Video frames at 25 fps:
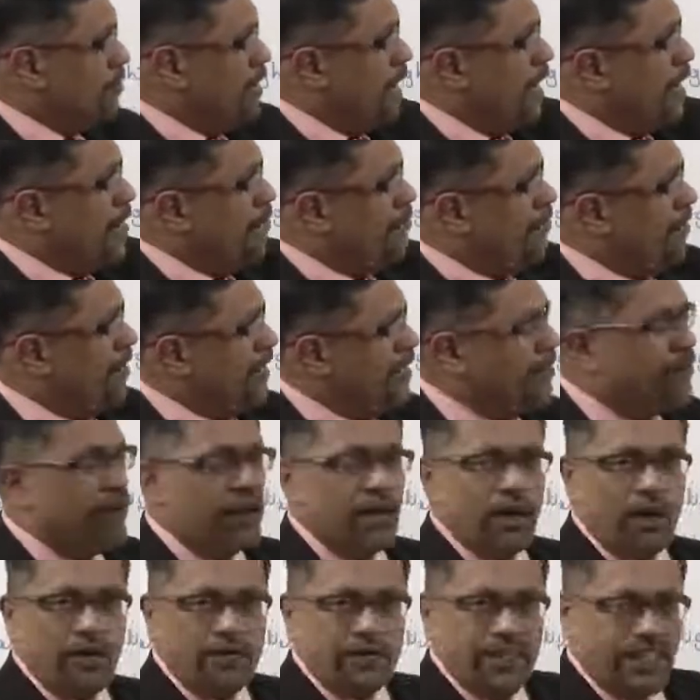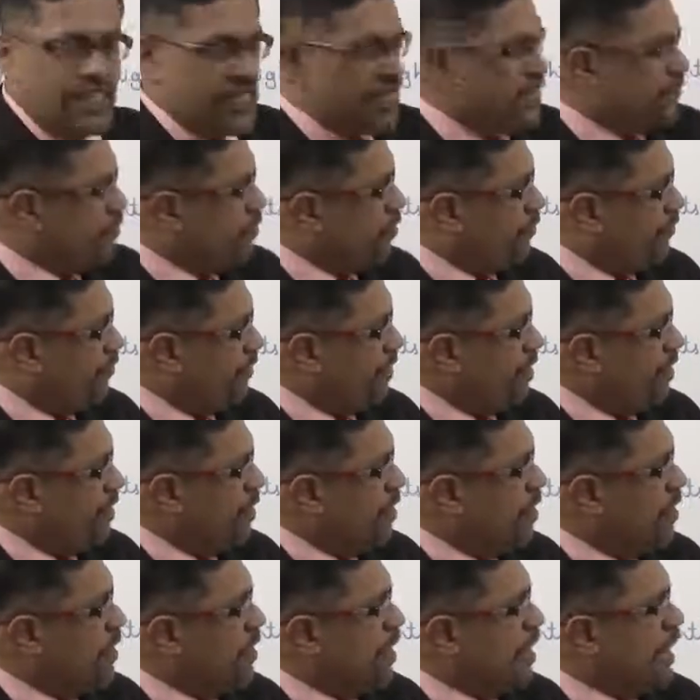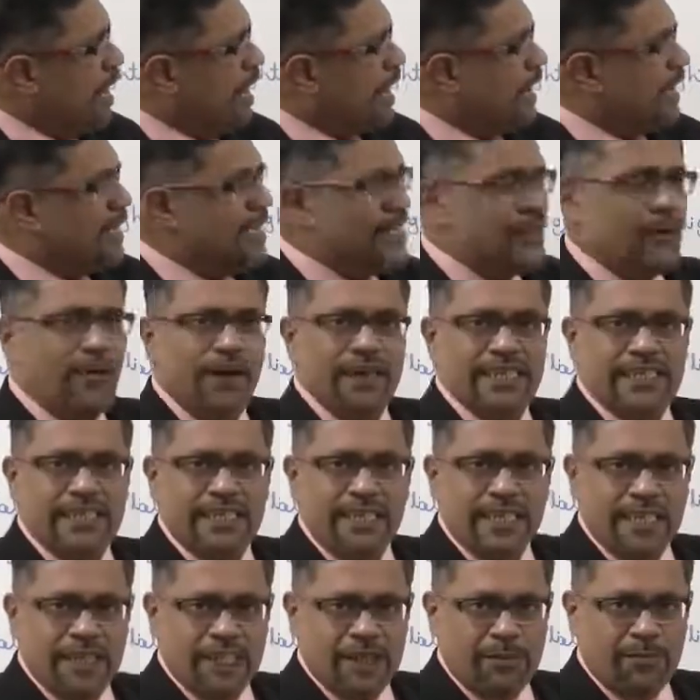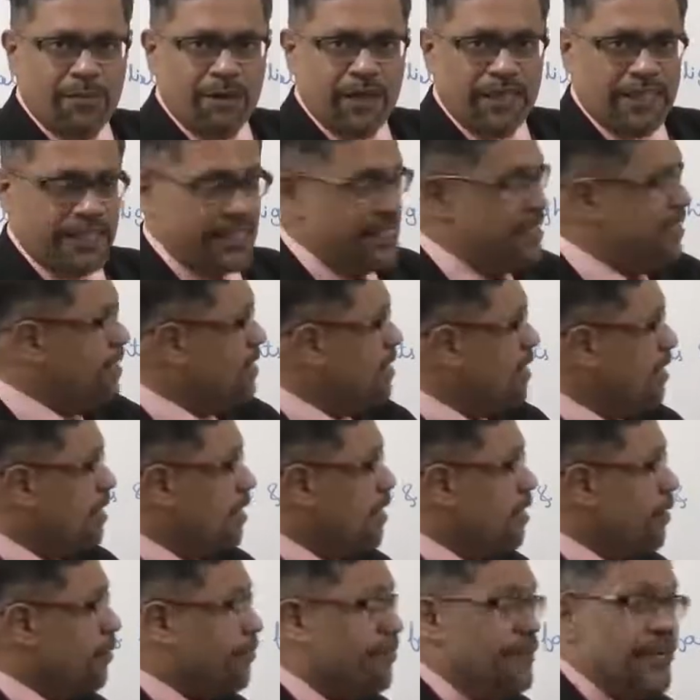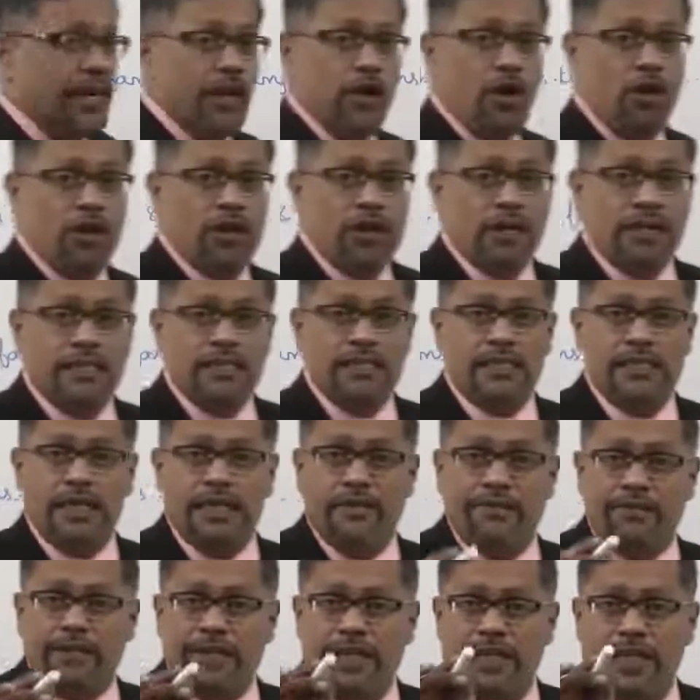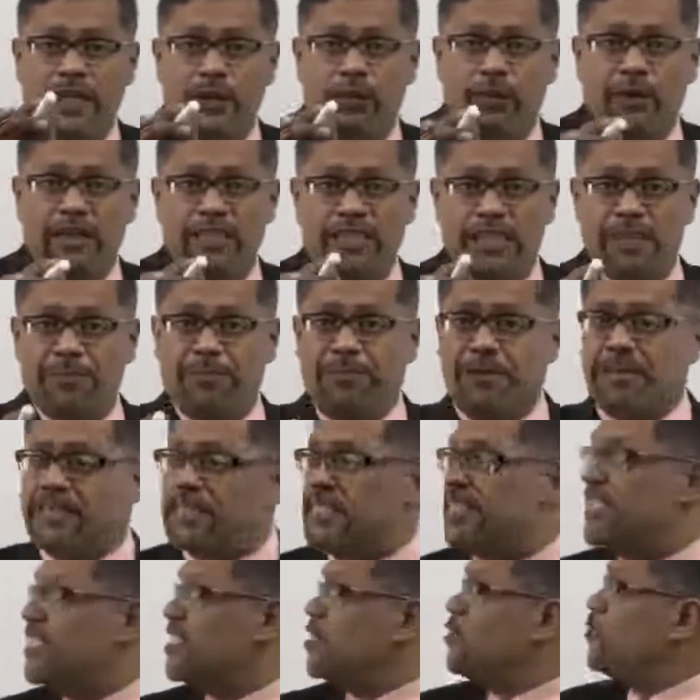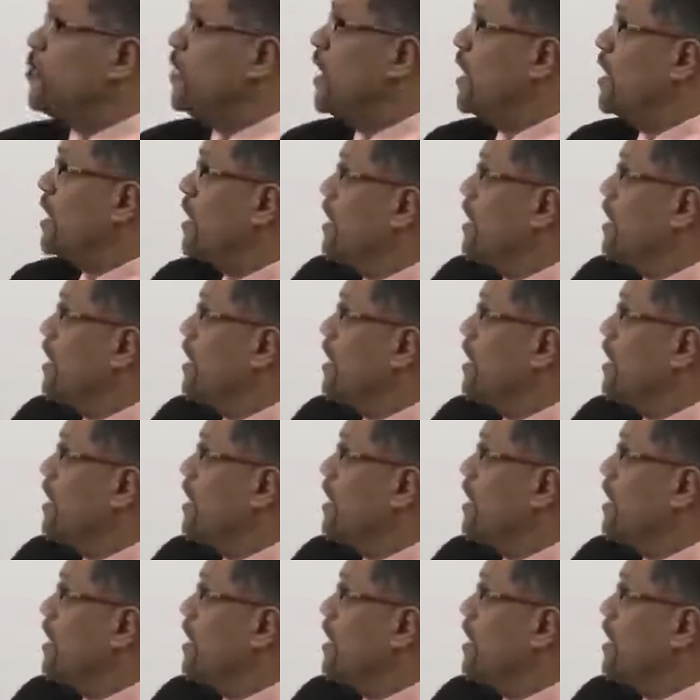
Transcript: If any one of this is fulfilled, a new asset is purchased. We are not concerned with the new asset purchase, we are